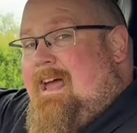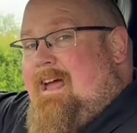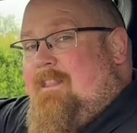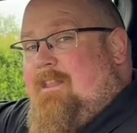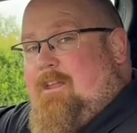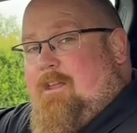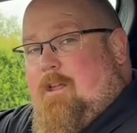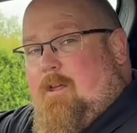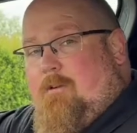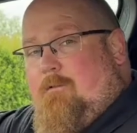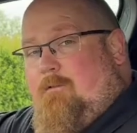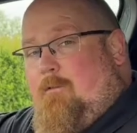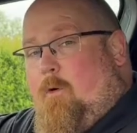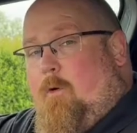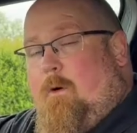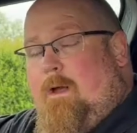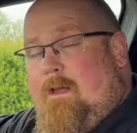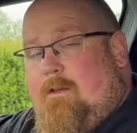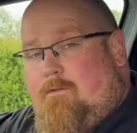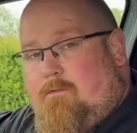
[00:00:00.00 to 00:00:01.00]
of the
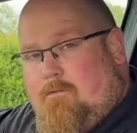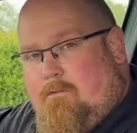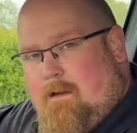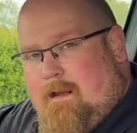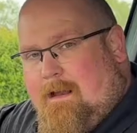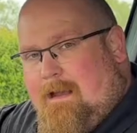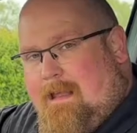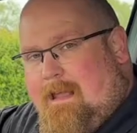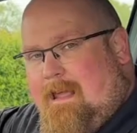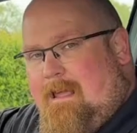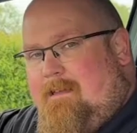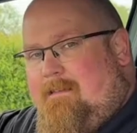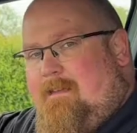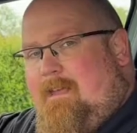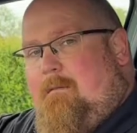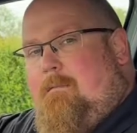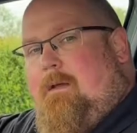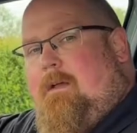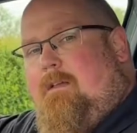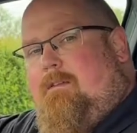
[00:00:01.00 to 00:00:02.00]
Q4 is really easy
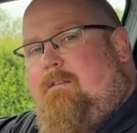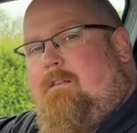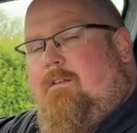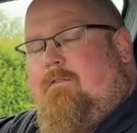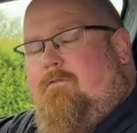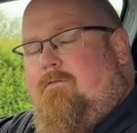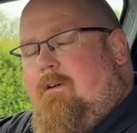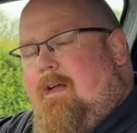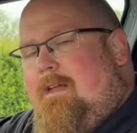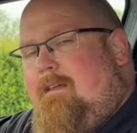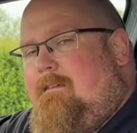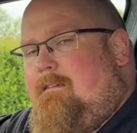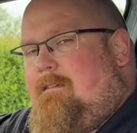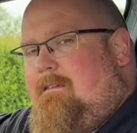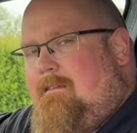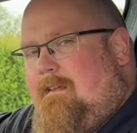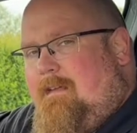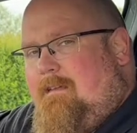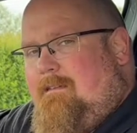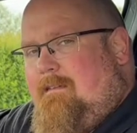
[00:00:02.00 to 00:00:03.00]
because of the raised
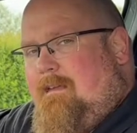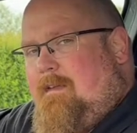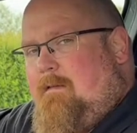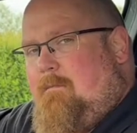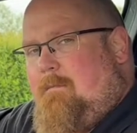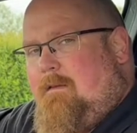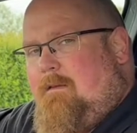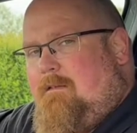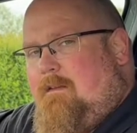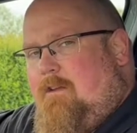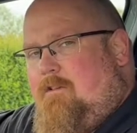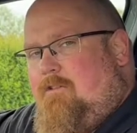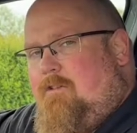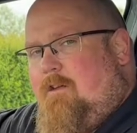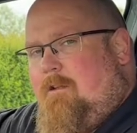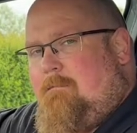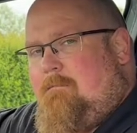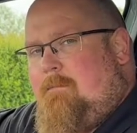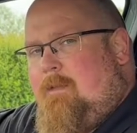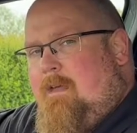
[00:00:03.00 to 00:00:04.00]
seating
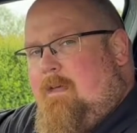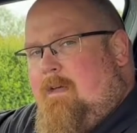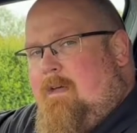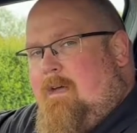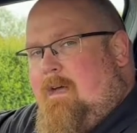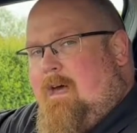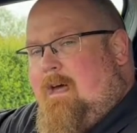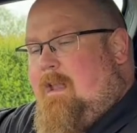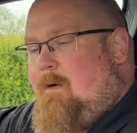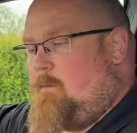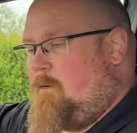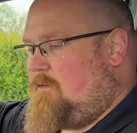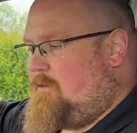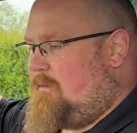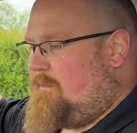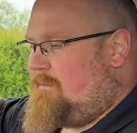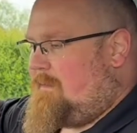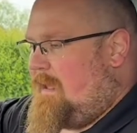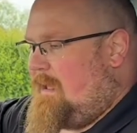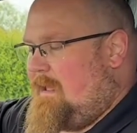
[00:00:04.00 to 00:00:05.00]
position. And then once you're
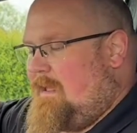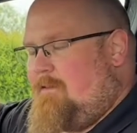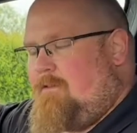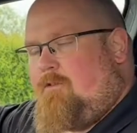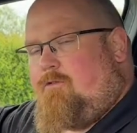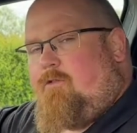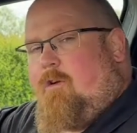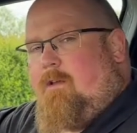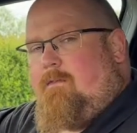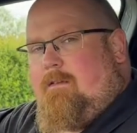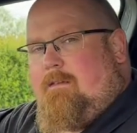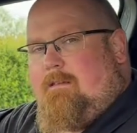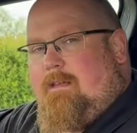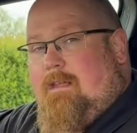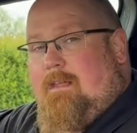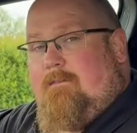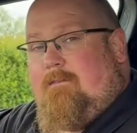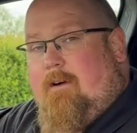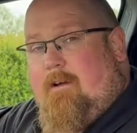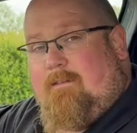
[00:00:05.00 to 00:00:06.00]
sat in the driver's seat,
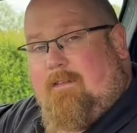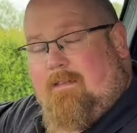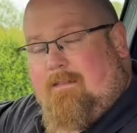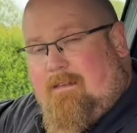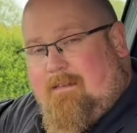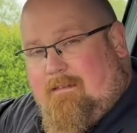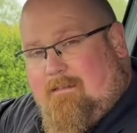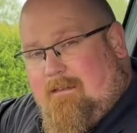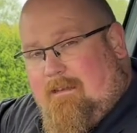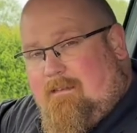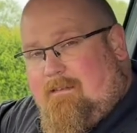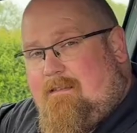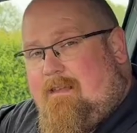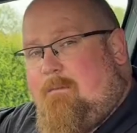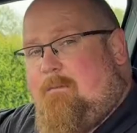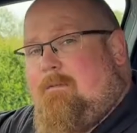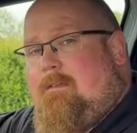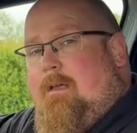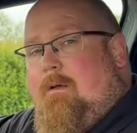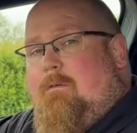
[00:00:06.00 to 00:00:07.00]
you find that these seats
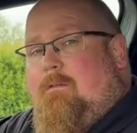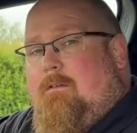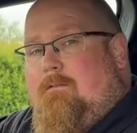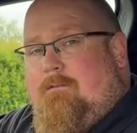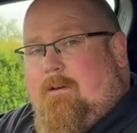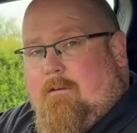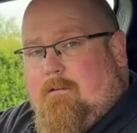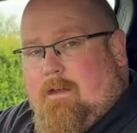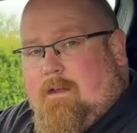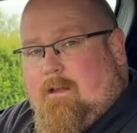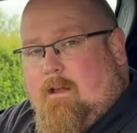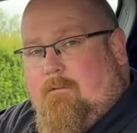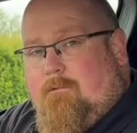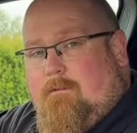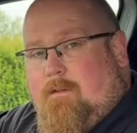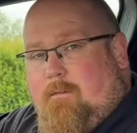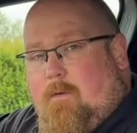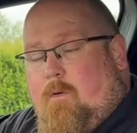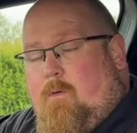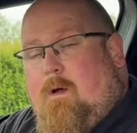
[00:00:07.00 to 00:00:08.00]
themselves are very
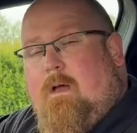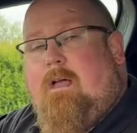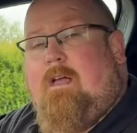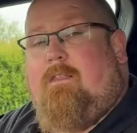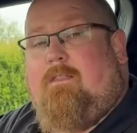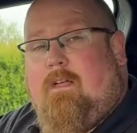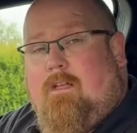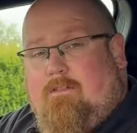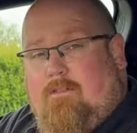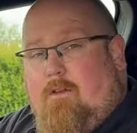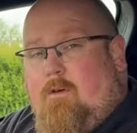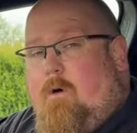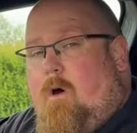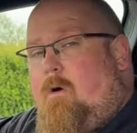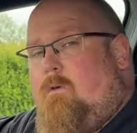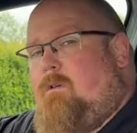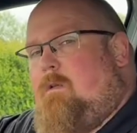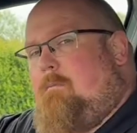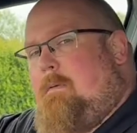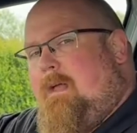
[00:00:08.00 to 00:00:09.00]
comfortable. They do
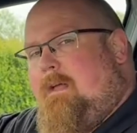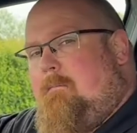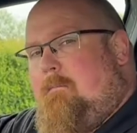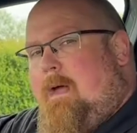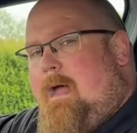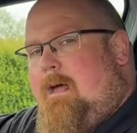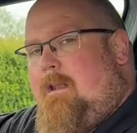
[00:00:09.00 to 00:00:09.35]
hold a big bear